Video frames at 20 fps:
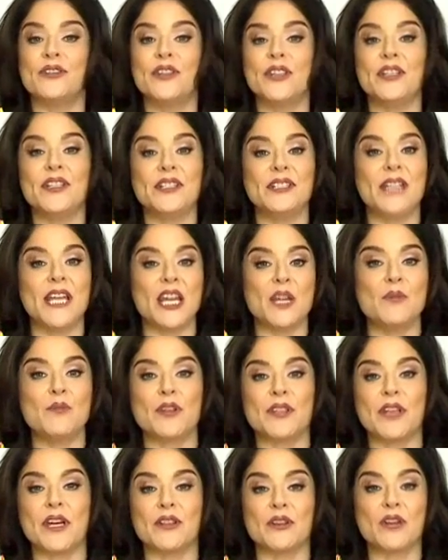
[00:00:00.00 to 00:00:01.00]
The same
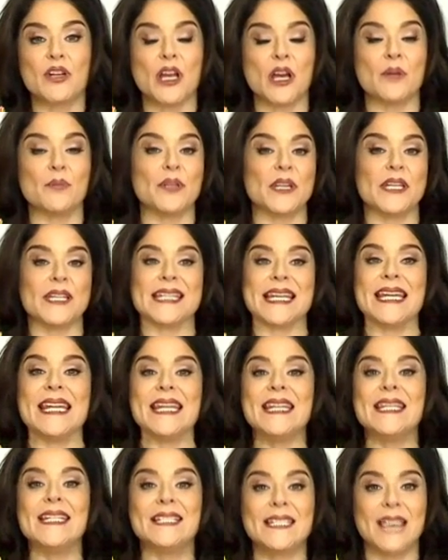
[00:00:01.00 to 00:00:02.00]
with other companies.
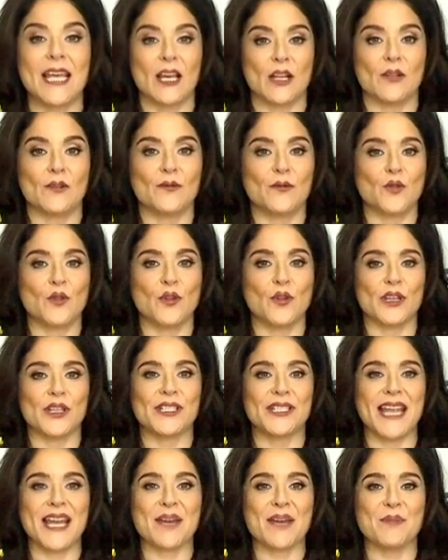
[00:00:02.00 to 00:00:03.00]
Intel, for
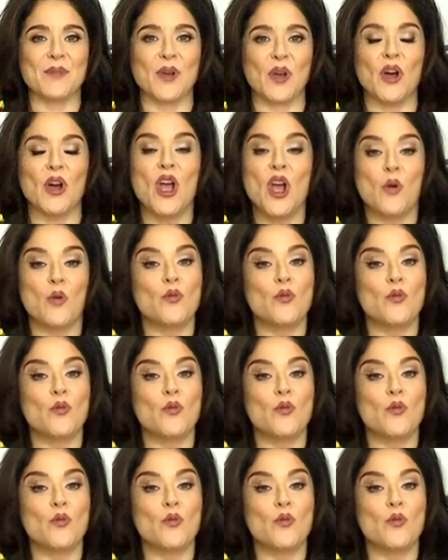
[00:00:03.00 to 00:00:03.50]
example.